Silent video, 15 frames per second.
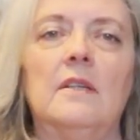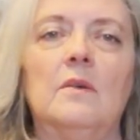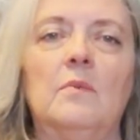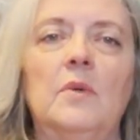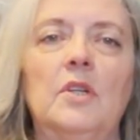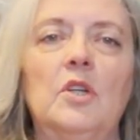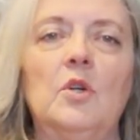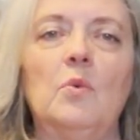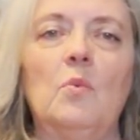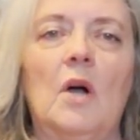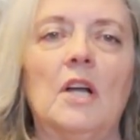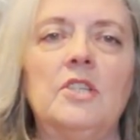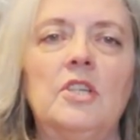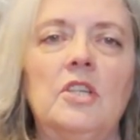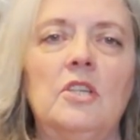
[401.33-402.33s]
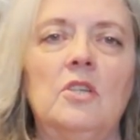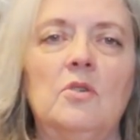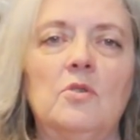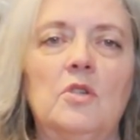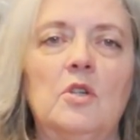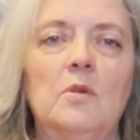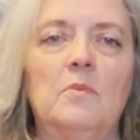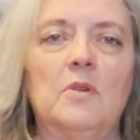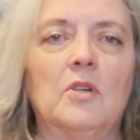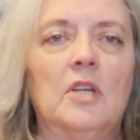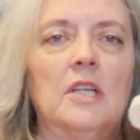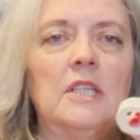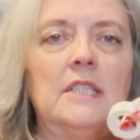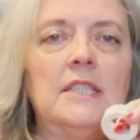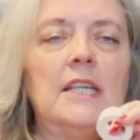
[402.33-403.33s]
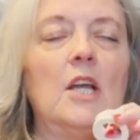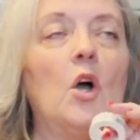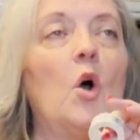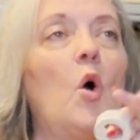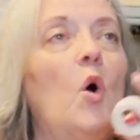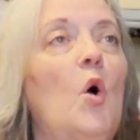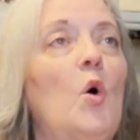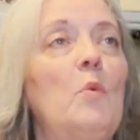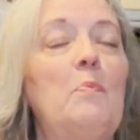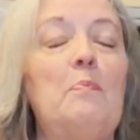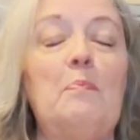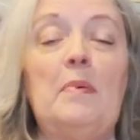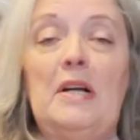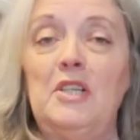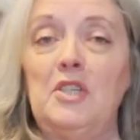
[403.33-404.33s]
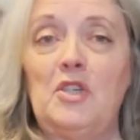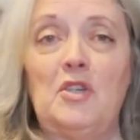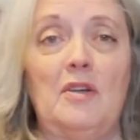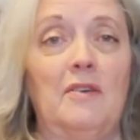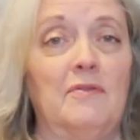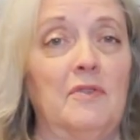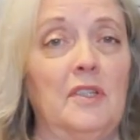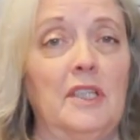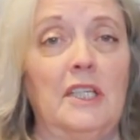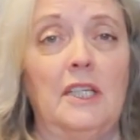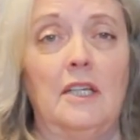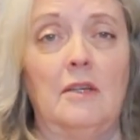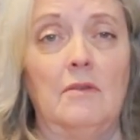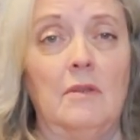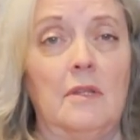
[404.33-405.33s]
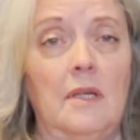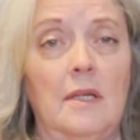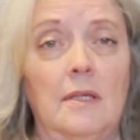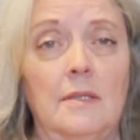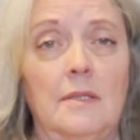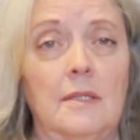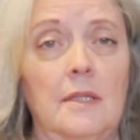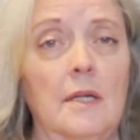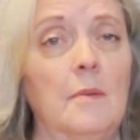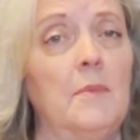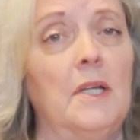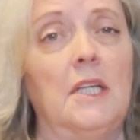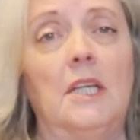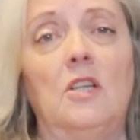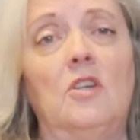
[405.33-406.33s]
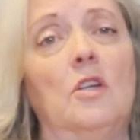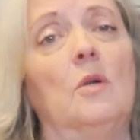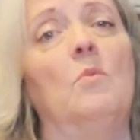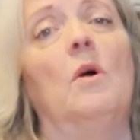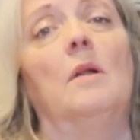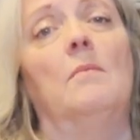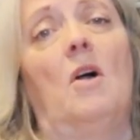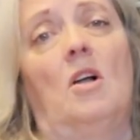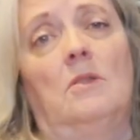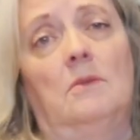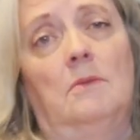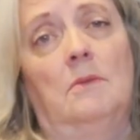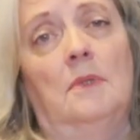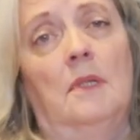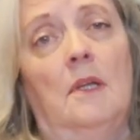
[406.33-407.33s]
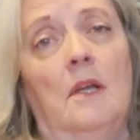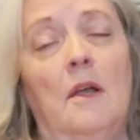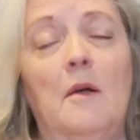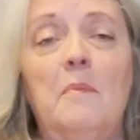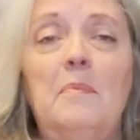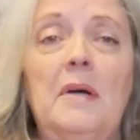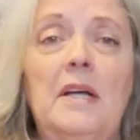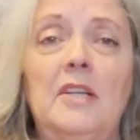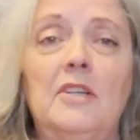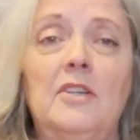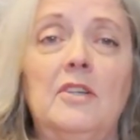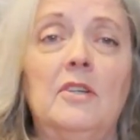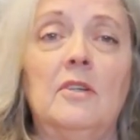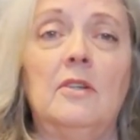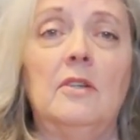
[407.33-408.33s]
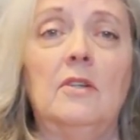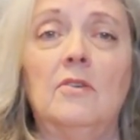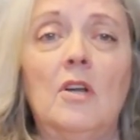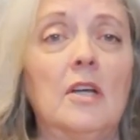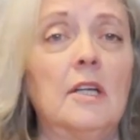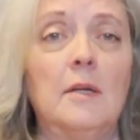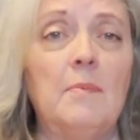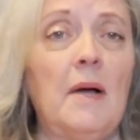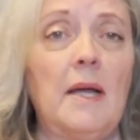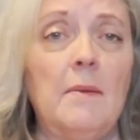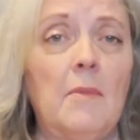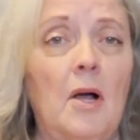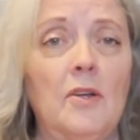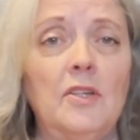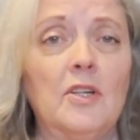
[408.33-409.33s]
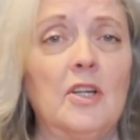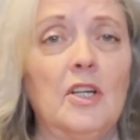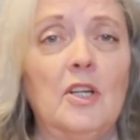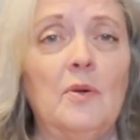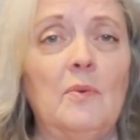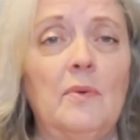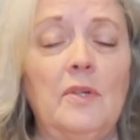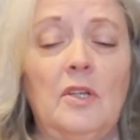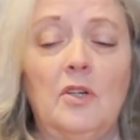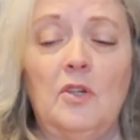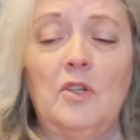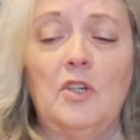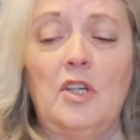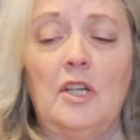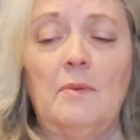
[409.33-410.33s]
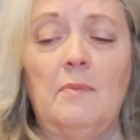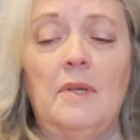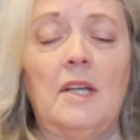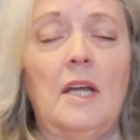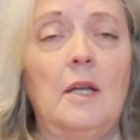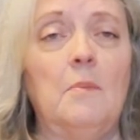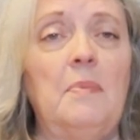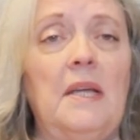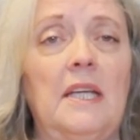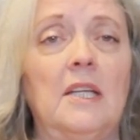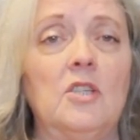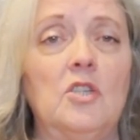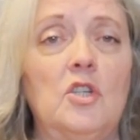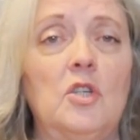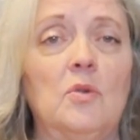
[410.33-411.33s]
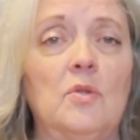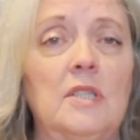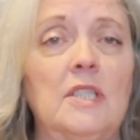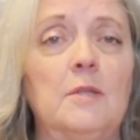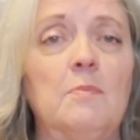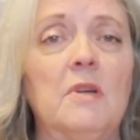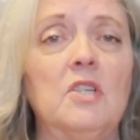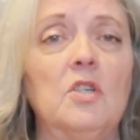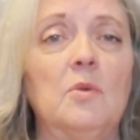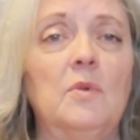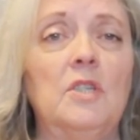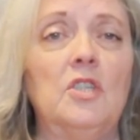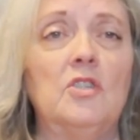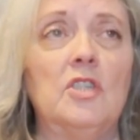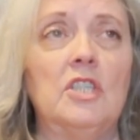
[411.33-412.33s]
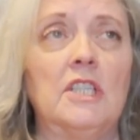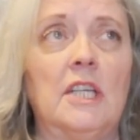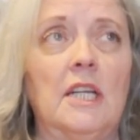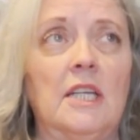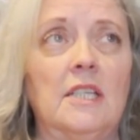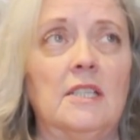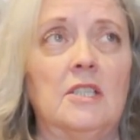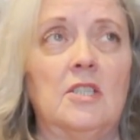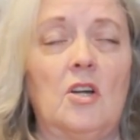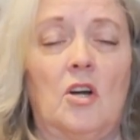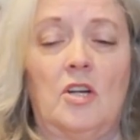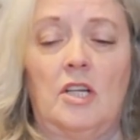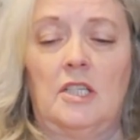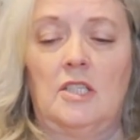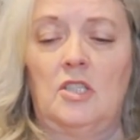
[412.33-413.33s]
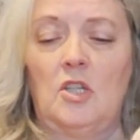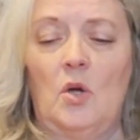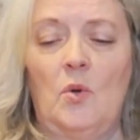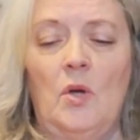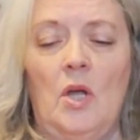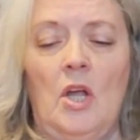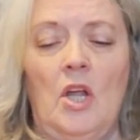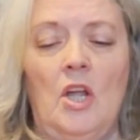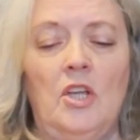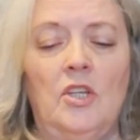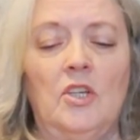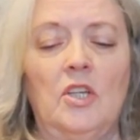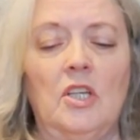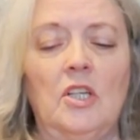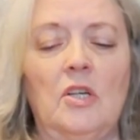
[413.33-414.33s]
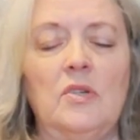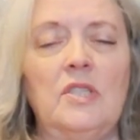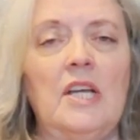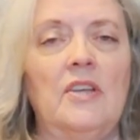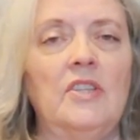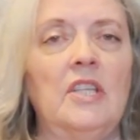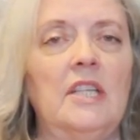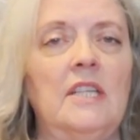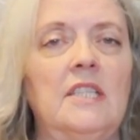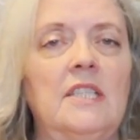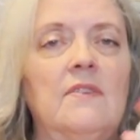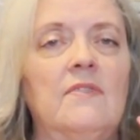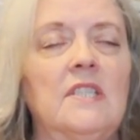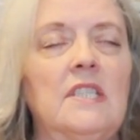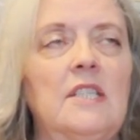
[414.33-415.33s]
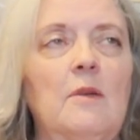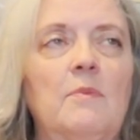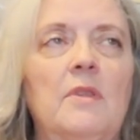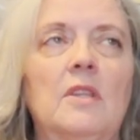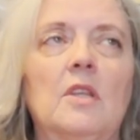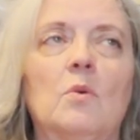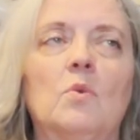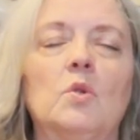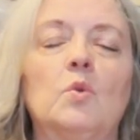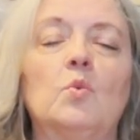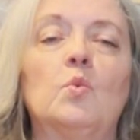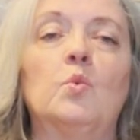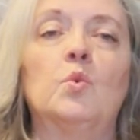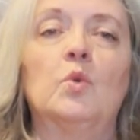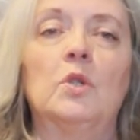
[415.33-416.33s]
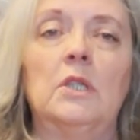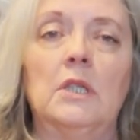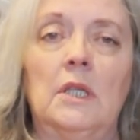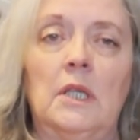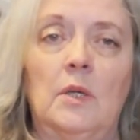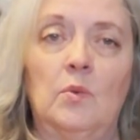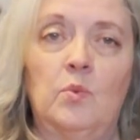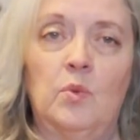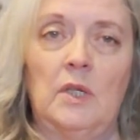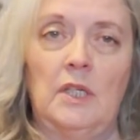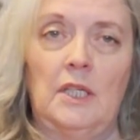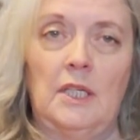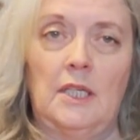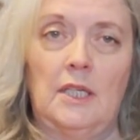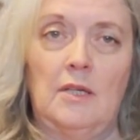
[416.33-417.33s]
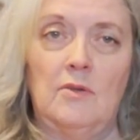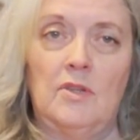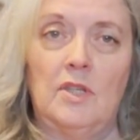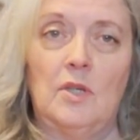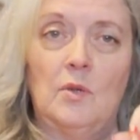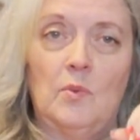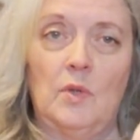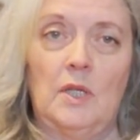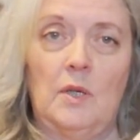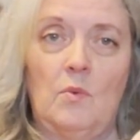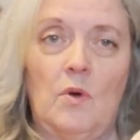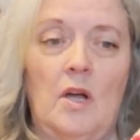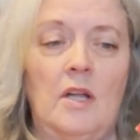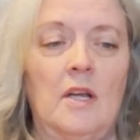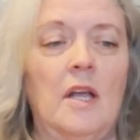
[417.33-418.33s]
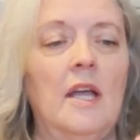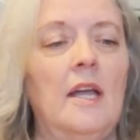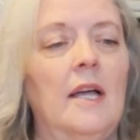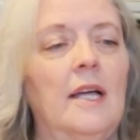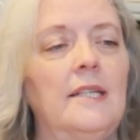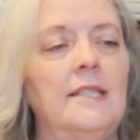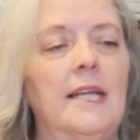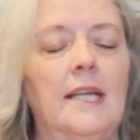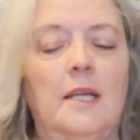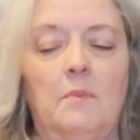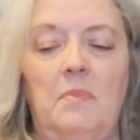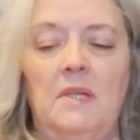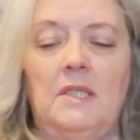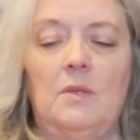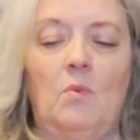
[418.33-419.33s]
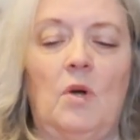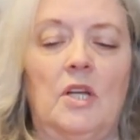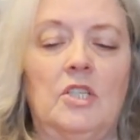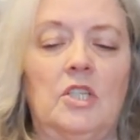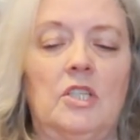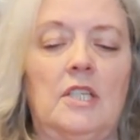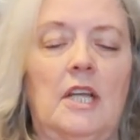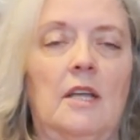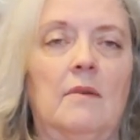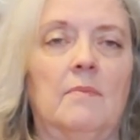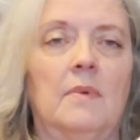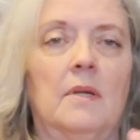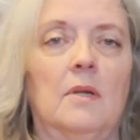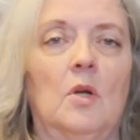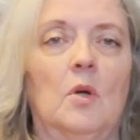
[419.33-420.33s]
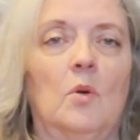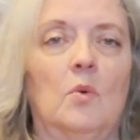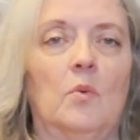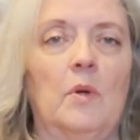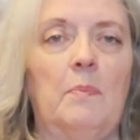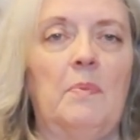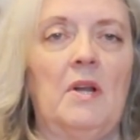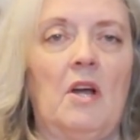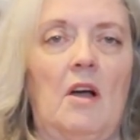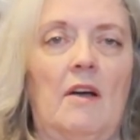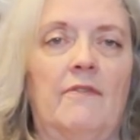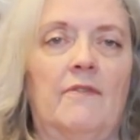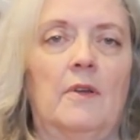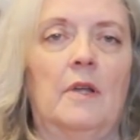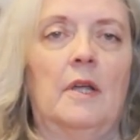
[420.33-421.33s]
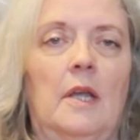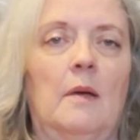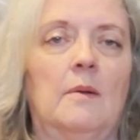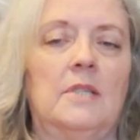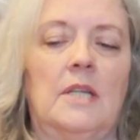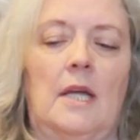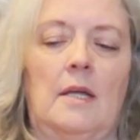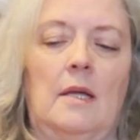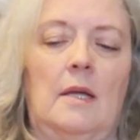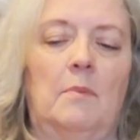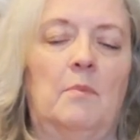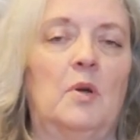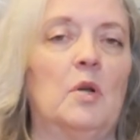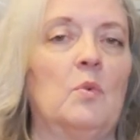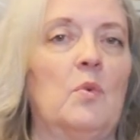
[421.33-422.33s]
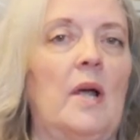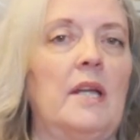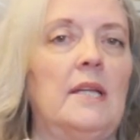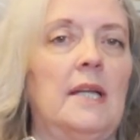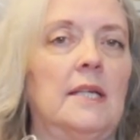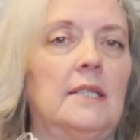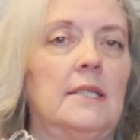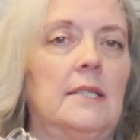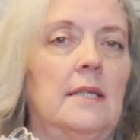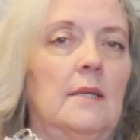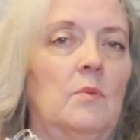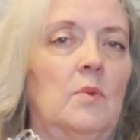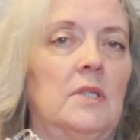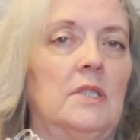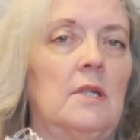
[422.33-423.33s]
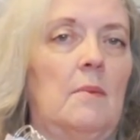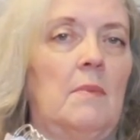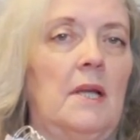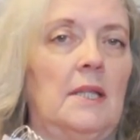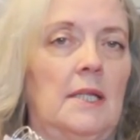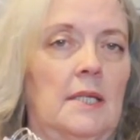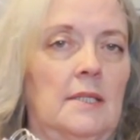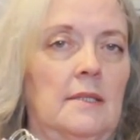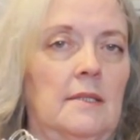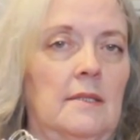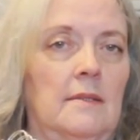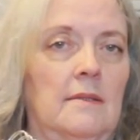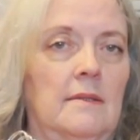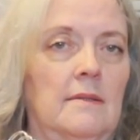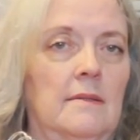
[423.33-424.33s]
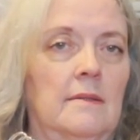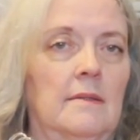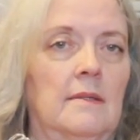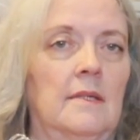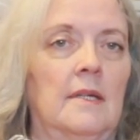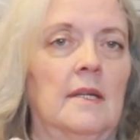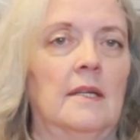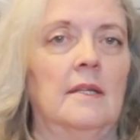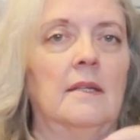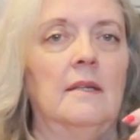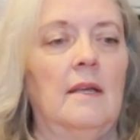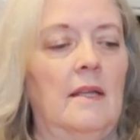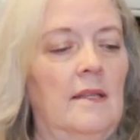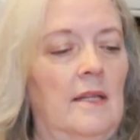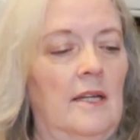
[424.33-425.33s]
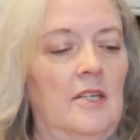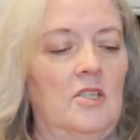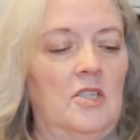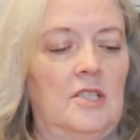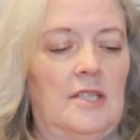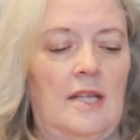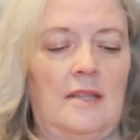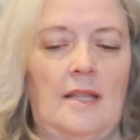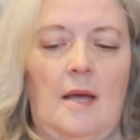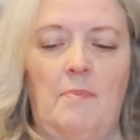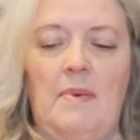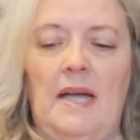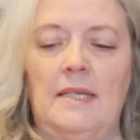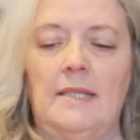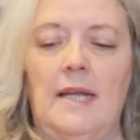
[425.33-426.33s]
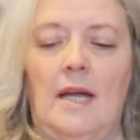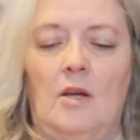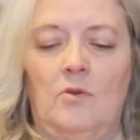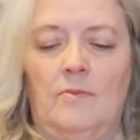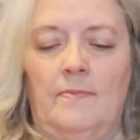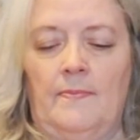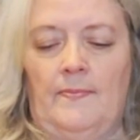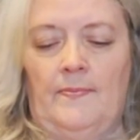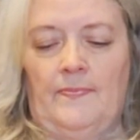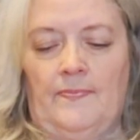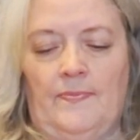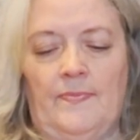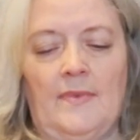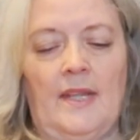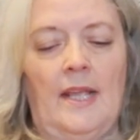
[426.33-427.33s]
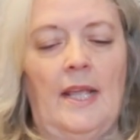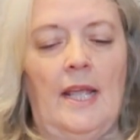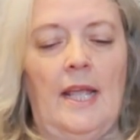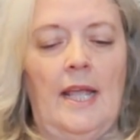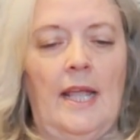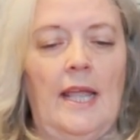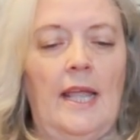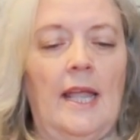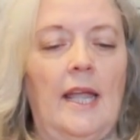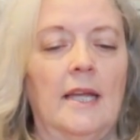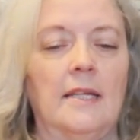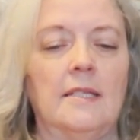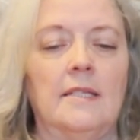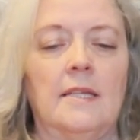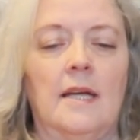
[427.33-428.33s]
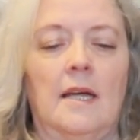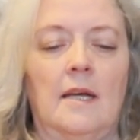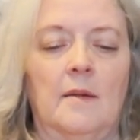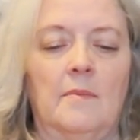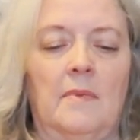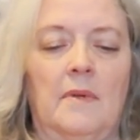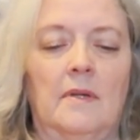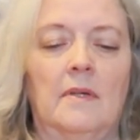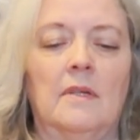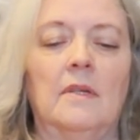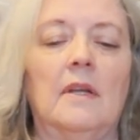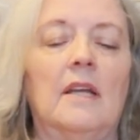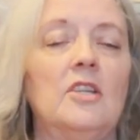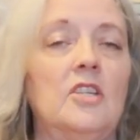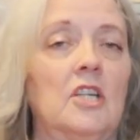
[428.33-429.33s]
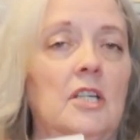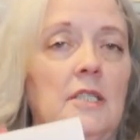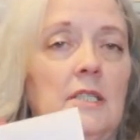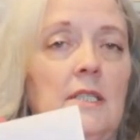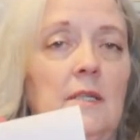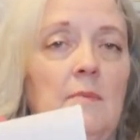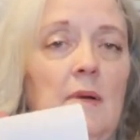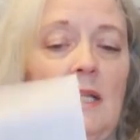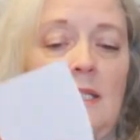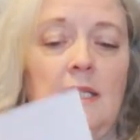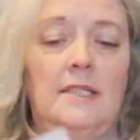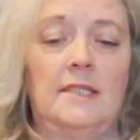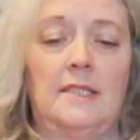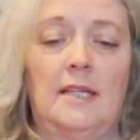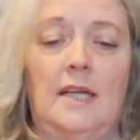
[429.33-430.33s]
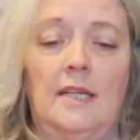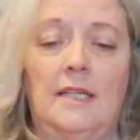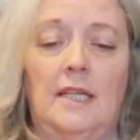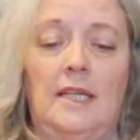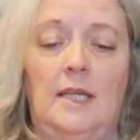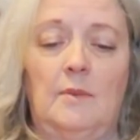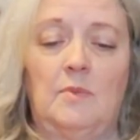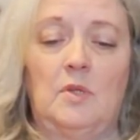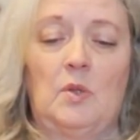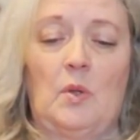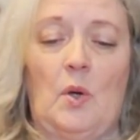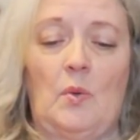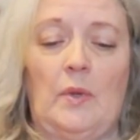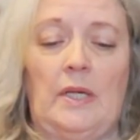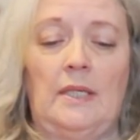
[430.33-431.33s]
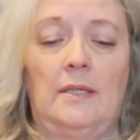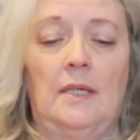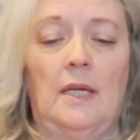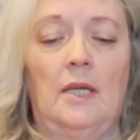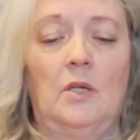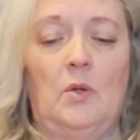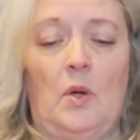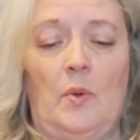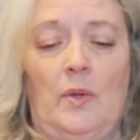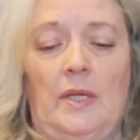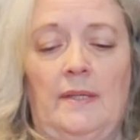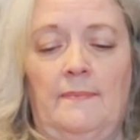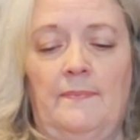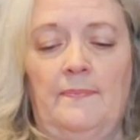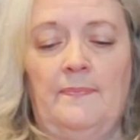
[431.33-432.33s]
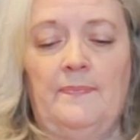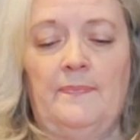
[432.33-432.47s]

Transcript: When you're watching YouTube, you're going to see a whole bunch of really cute things. And I'm not kidding, you're going to want them all. But you're not going to buy them all. You're going to kind of pick and choose, especially when you're just getting started. So you're going to go down the list. If it's something that was really, really cute that you really want, I take a piece of washi tape, rip it off, and put it right next to what's on my list. Okay, then I just set that back down. And as you can see, my list kind of keeps growing and growing.